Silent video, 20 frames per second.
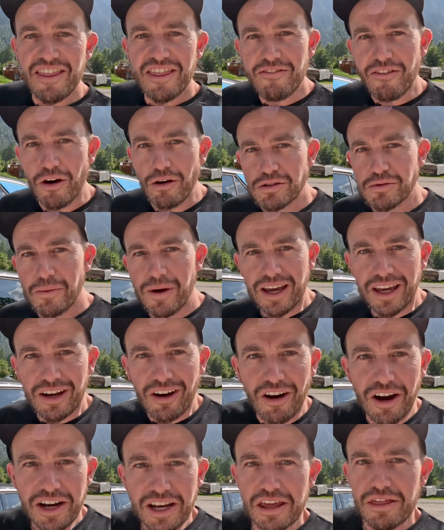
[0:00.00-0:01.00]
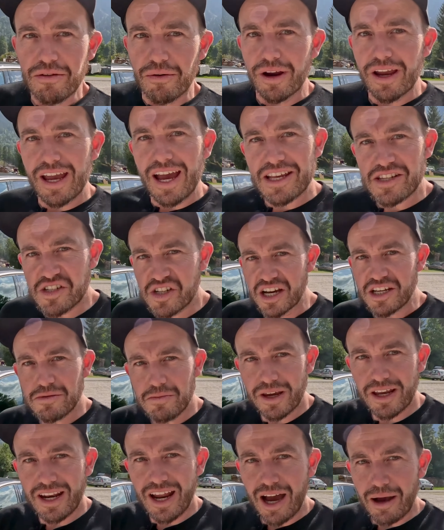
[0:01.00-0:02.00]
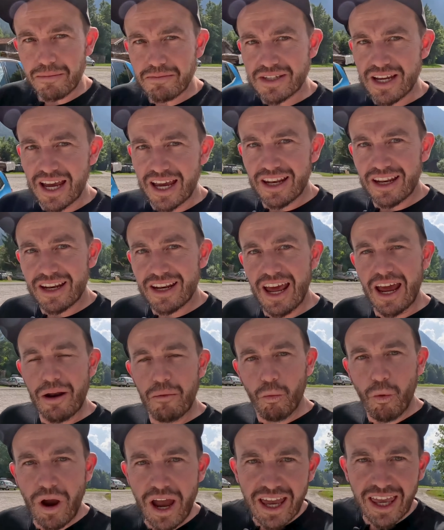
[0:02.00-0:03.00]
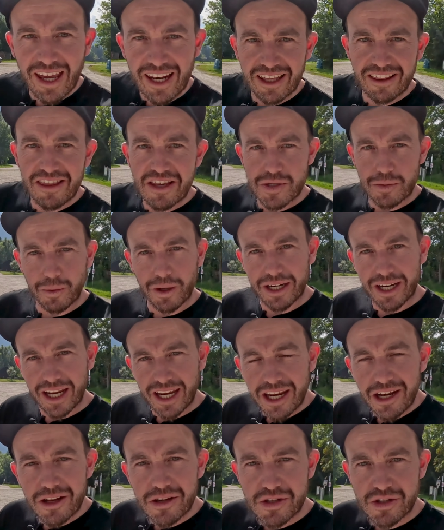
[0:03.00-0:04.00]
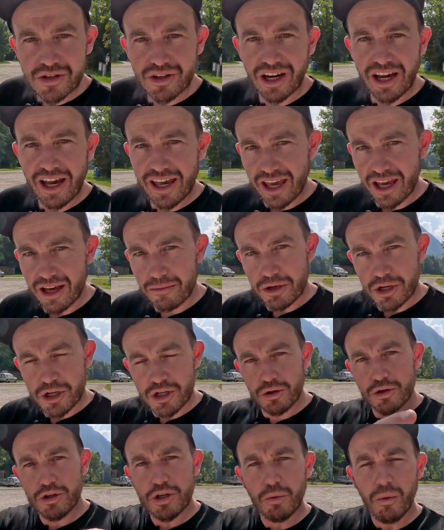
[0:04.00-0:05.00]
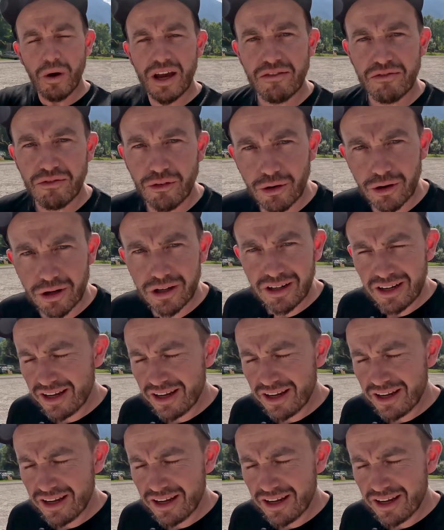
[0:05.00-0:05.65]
The Volkswagen ID3 has just been updated and we're getting this one in Australia. But should you wait for it?